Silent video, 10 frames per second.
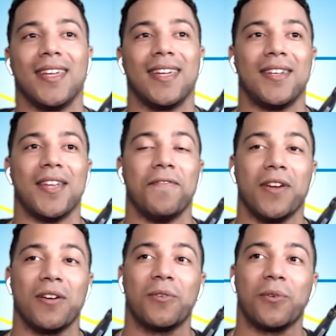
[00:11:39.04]
again, a
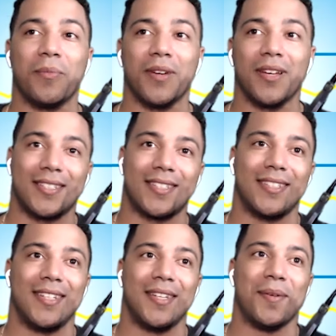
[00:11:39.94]
very
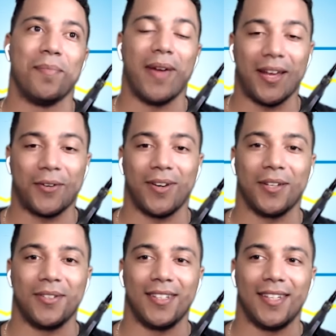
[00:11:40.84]
robust
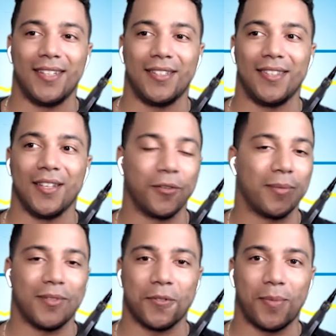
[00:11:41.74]
background in the
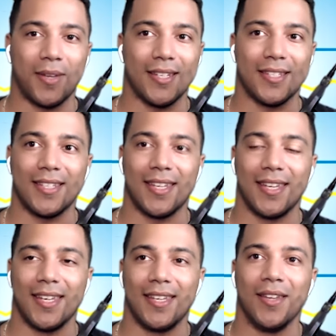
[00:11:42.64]
crypto space,
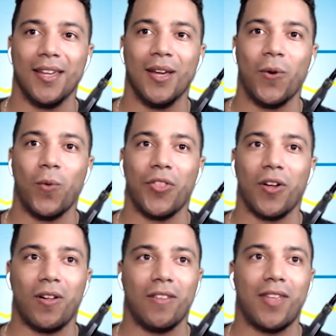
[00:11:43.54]
and with
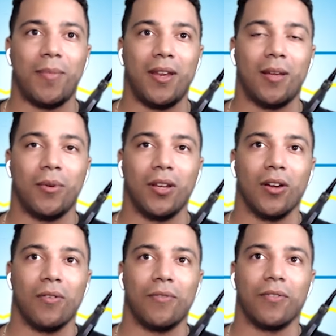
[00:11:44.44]
all of that, being able to
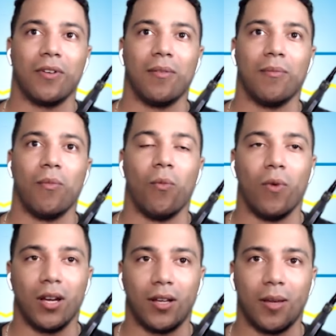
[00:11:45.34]
go from
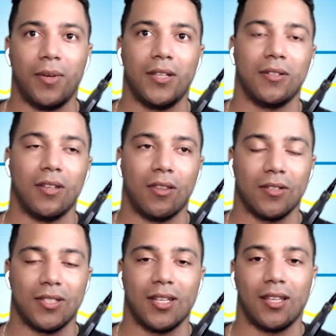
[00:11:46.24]
one company to
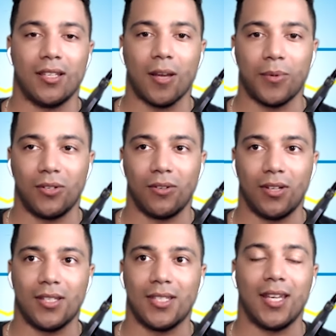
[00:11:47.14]
another, seeing these
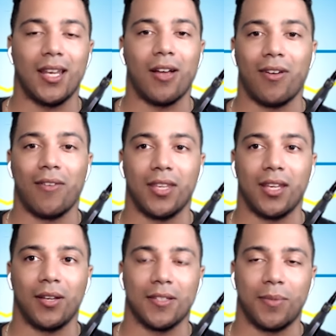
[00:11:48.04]
opportunities, seeing how
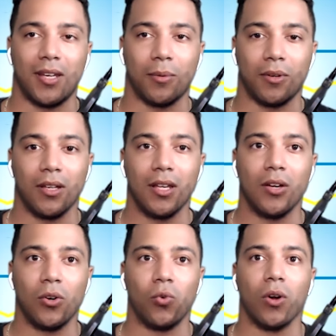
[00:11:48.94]
everything has been able to
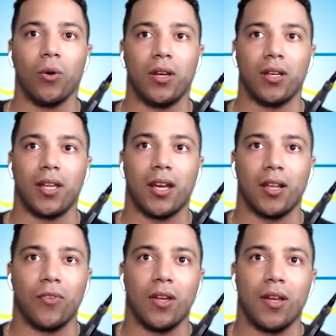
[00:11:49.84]
grow and kind
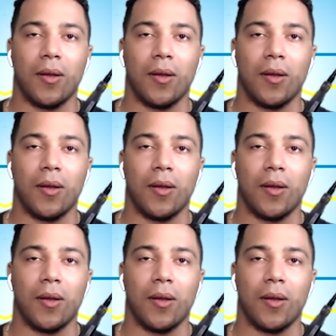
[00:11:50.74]
of